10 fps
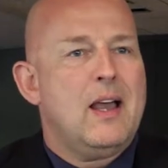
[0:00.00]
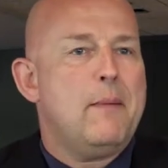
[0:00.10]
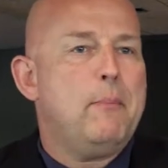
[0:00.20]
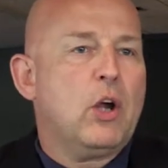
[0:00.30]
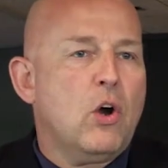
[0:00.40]

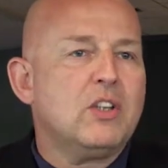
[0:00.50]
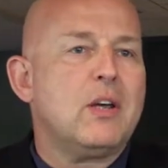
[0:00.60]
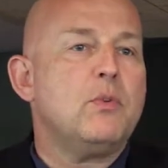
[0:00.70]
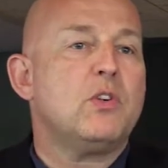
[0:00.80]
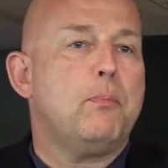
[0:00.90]
And because I
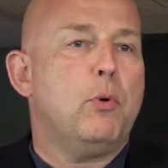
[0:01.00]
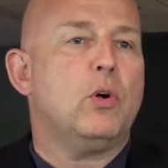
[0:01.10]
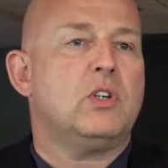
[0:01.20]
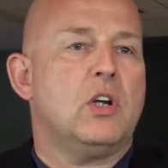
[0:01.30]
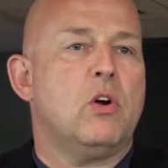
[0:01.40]
was
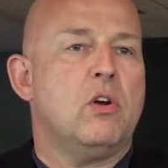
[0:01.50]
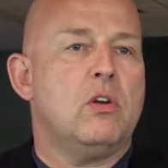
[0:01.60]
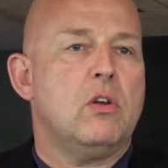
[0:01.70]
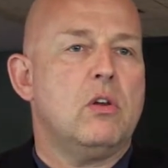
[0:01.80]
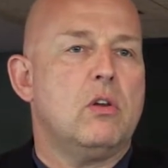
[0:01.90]
reporting
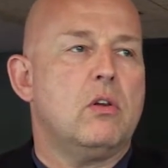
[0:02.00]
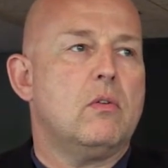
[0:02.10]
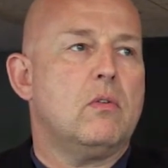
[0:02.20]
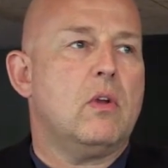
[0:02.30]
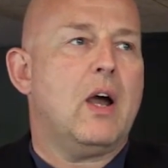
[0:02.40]
on
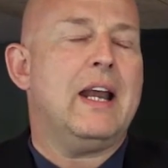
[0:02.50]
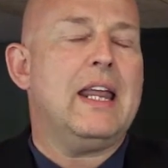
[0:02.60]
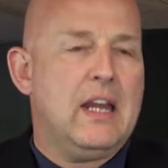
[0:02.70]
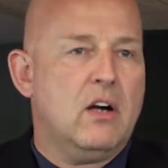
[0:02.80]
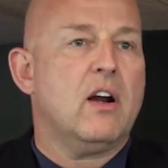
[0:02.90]
an
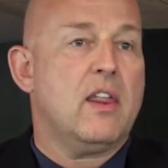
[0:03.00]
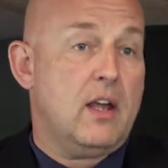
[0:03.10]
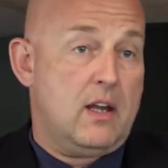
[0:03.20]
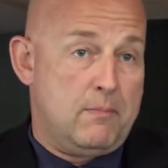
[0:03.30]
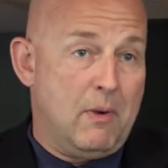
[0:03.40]
era
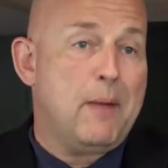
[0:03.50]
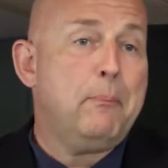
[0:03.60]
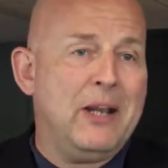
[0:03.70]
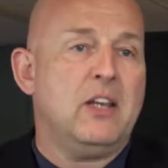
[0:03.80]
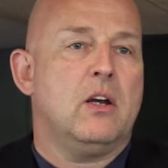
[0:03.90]
that, in my
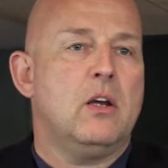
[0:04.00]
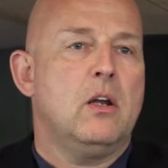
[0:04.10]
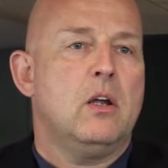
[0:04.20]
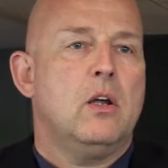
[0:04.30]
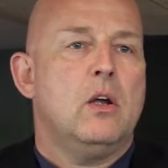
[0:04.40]
opinion,
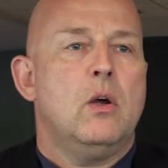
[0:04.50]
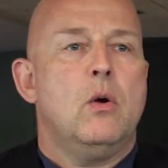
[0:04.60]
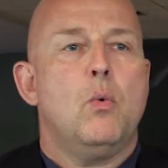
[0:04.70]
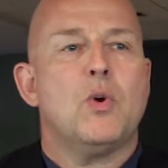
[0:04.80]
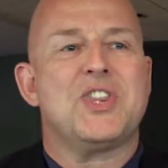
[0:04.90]

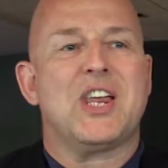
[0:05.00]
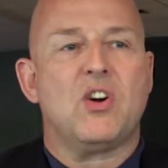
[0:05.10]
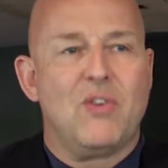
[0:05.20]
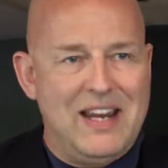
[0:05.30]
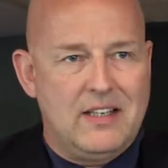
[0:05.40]
was the
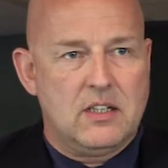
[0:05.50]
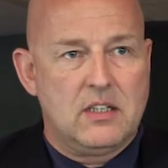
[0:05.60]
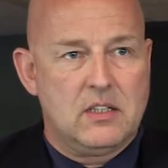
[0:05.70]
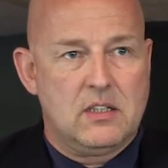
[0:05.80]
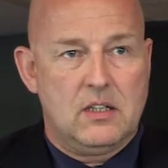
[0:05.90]

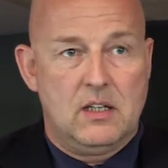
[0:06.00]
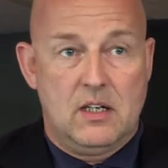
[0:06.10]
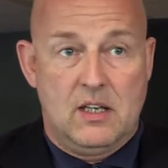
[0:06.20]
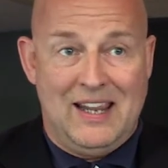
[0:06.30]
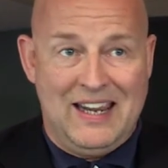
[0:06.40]
greatest
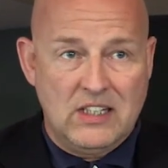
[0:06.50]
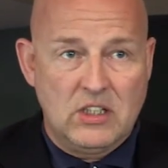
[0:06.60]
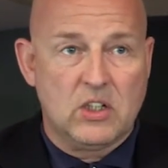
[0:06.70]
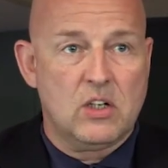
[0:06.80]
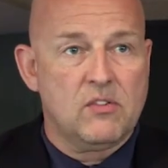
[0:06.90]
in the
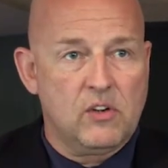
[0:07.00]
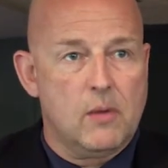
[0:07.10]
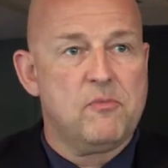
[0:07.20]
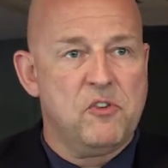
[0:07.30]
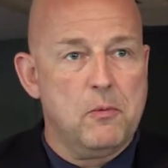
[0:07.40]
history of
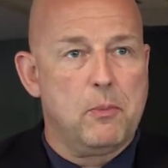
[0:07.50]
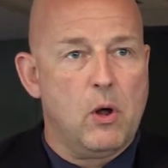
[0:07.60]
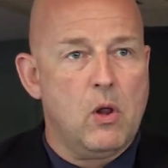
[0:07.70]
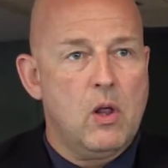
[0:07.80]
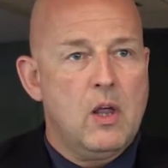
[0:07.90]
club
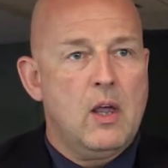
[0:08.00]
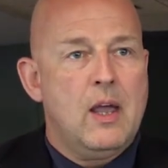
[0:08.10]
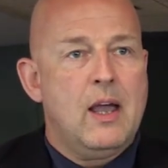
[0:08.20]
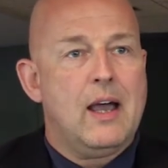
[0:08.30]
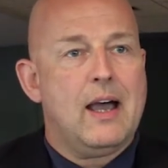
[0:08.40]
football,
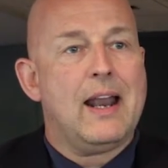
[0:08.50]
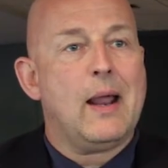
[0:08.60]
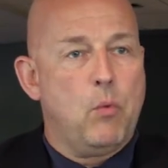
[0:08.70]
and I